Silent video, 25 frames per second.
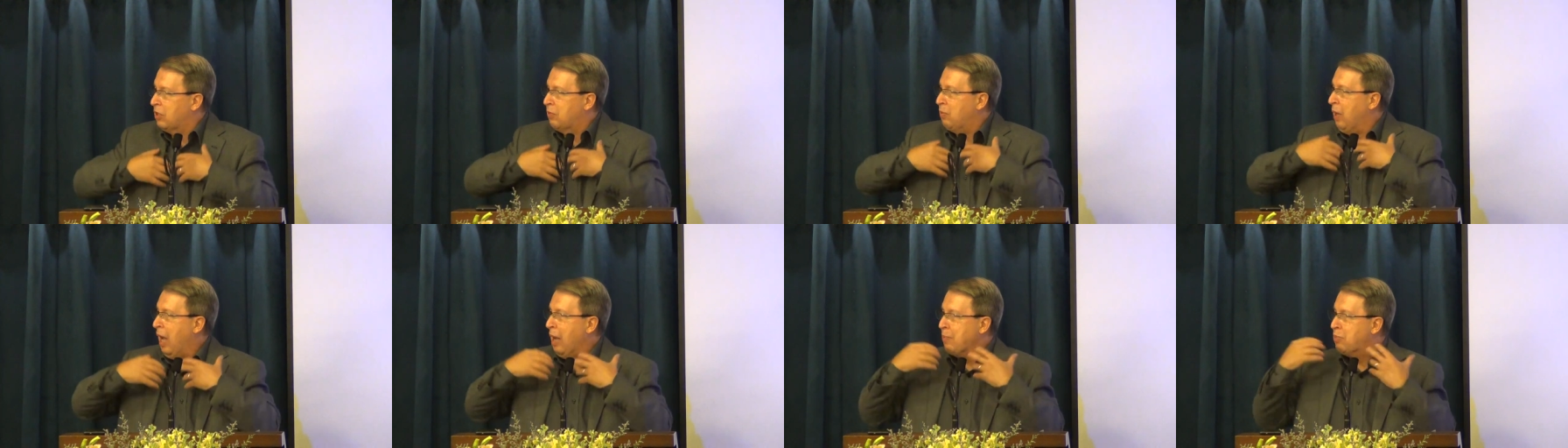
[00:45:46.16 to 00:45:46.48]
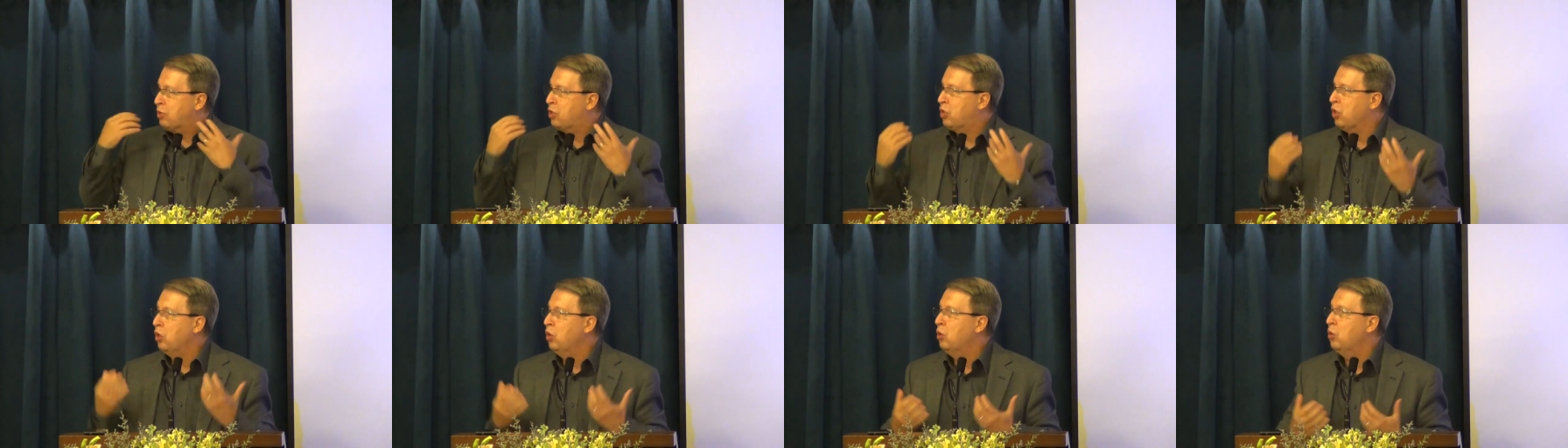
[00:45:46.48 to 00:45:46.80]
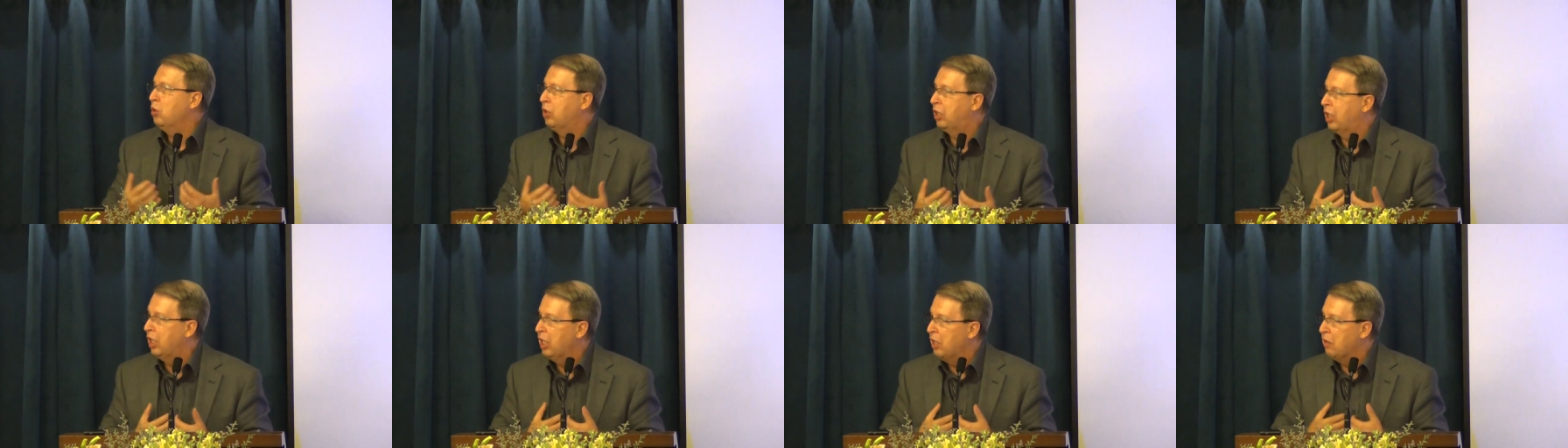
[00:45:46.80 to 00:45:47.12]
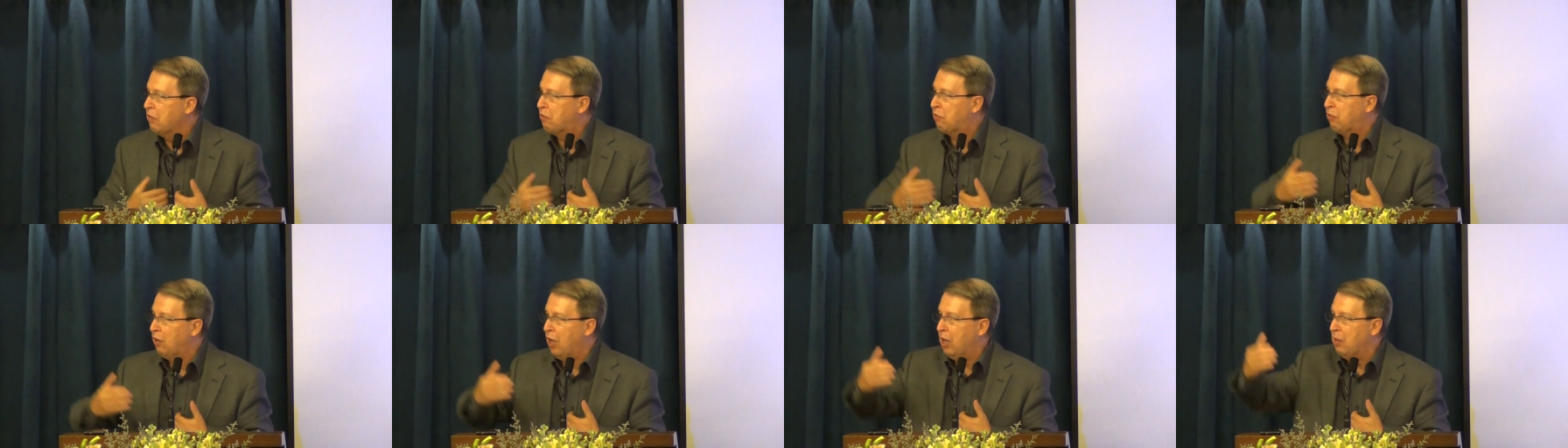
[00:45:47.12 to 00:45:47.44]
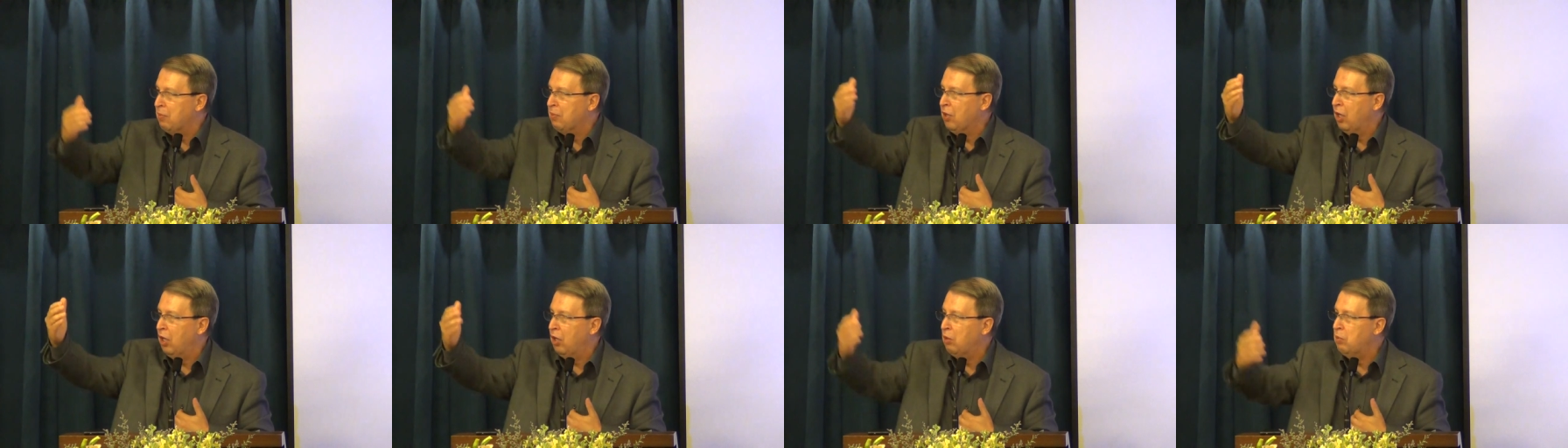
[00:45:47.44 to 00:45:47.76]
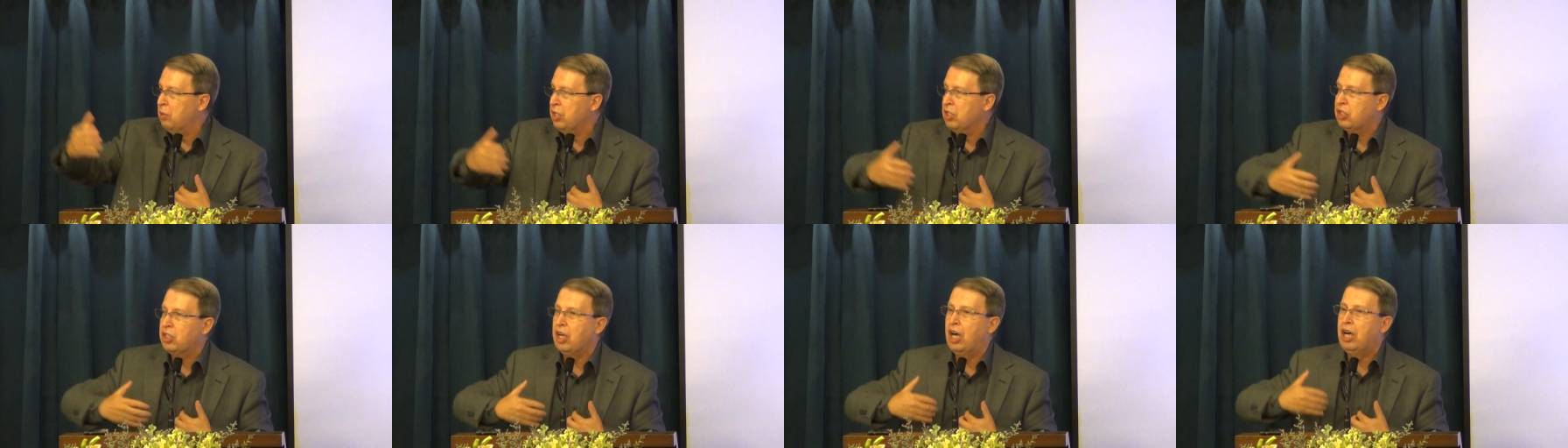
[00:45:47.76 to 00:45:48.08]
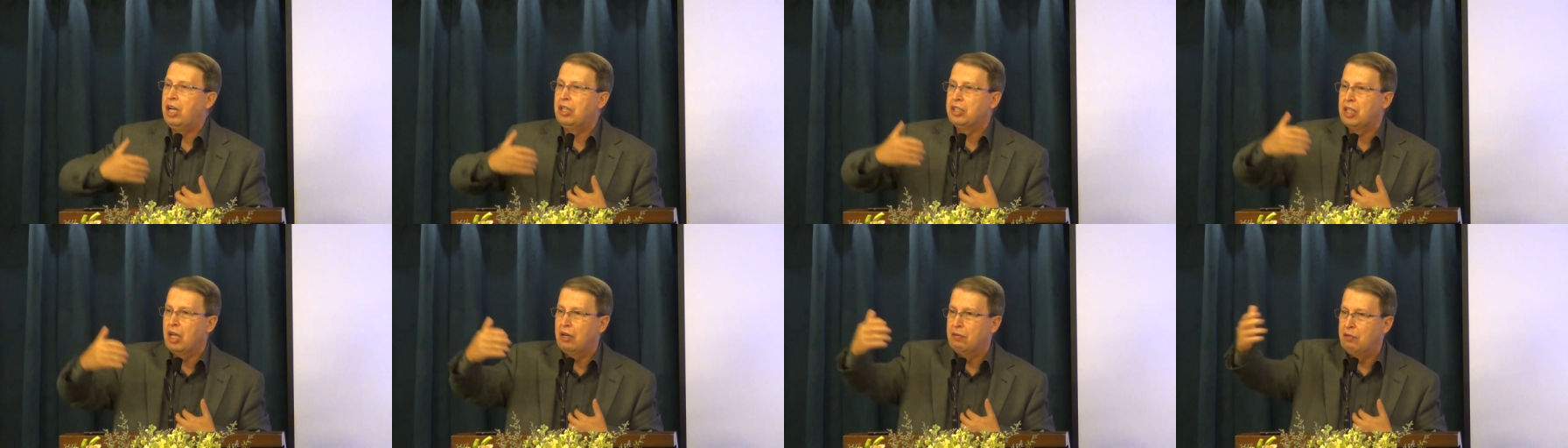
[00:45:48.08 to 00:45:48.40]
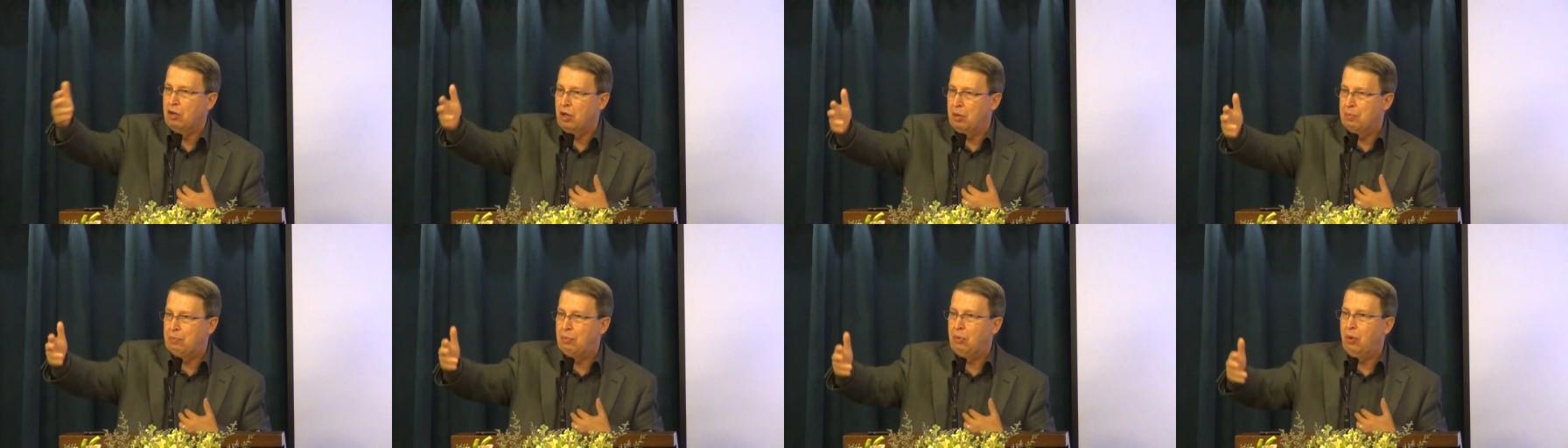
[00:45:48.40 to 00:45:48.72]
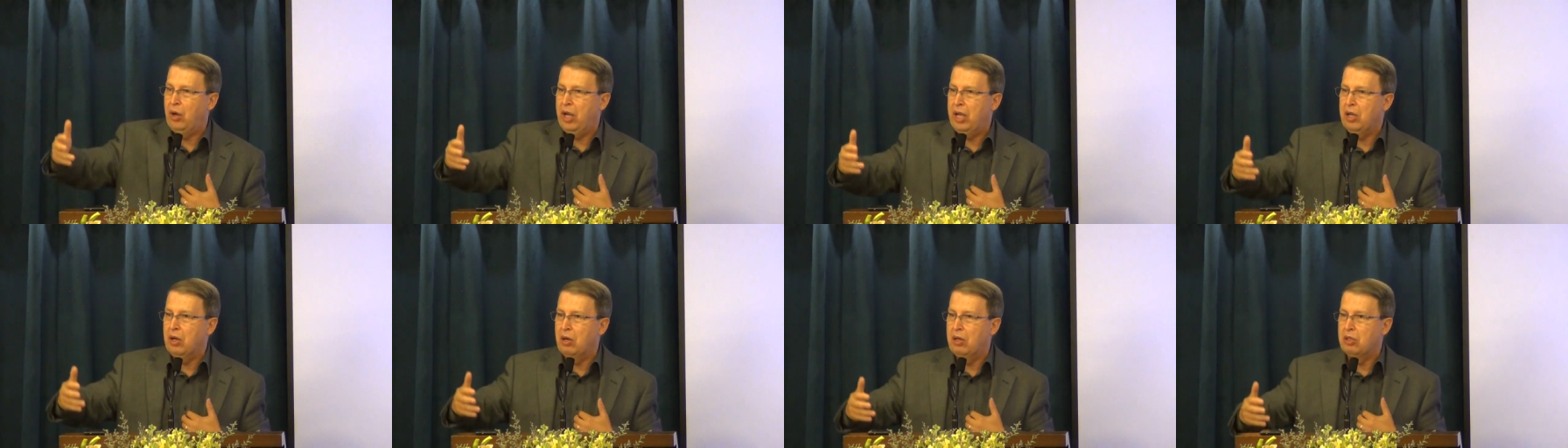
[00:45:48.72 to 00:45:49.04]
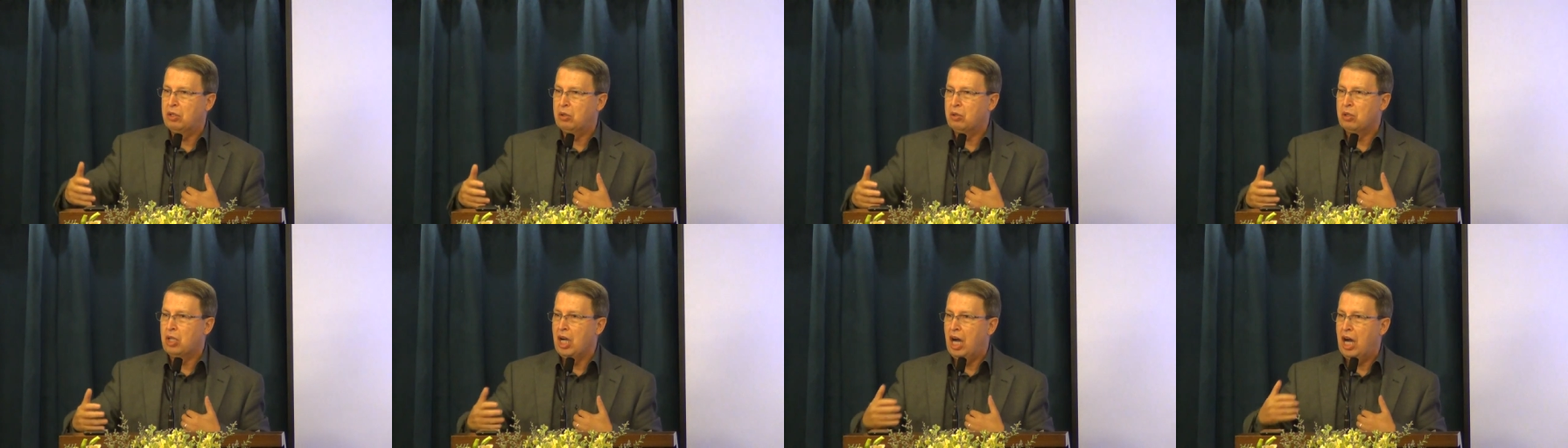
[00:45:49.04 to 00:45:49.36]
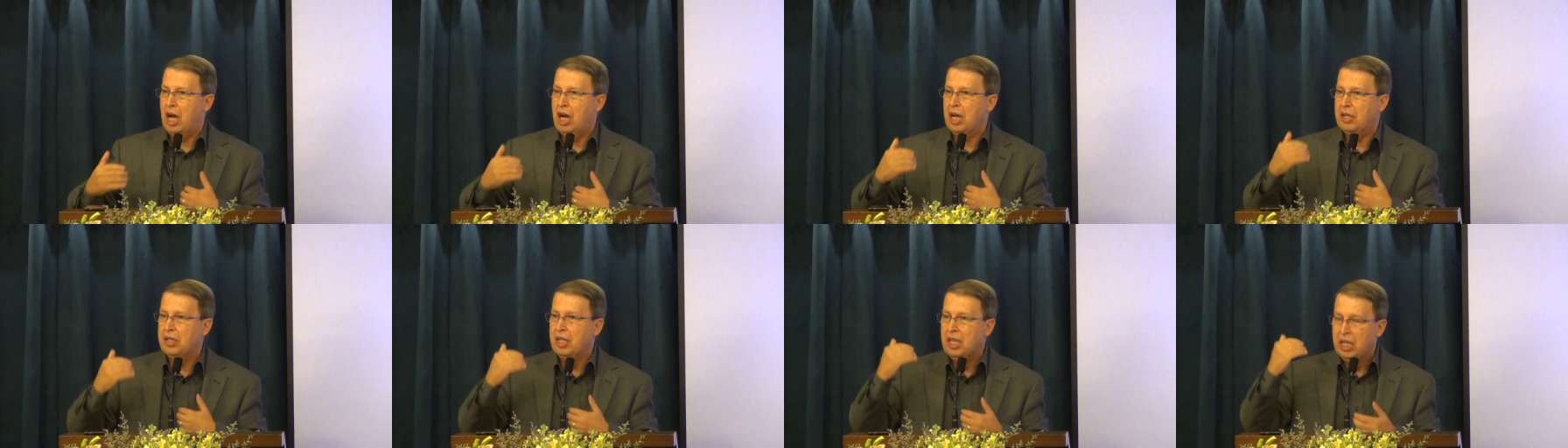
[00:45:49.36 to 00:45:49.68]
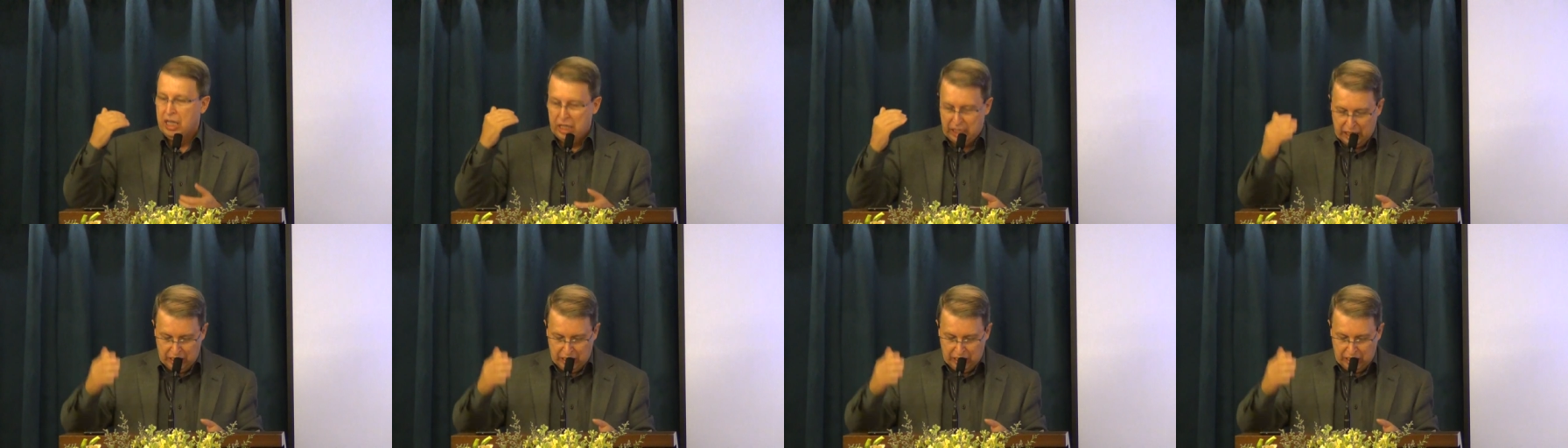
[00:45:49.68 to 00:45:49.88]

absolutely from a result of her prayer to God